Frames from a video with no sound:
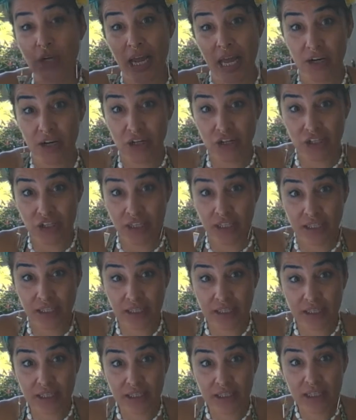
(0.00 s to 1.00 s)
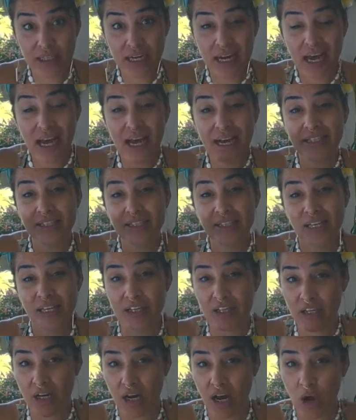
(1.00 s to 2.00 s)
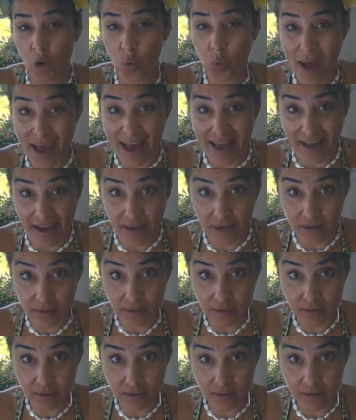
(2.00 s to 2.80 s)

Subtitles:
energy in such a way